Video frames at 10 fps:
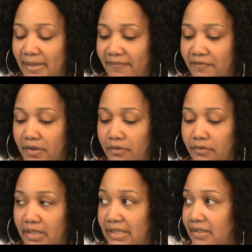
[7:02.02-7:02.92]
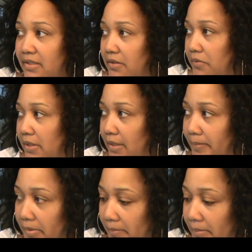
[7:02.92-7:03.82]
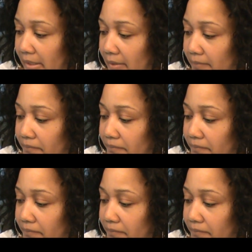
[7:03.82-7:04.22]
my phone is slowing up on me.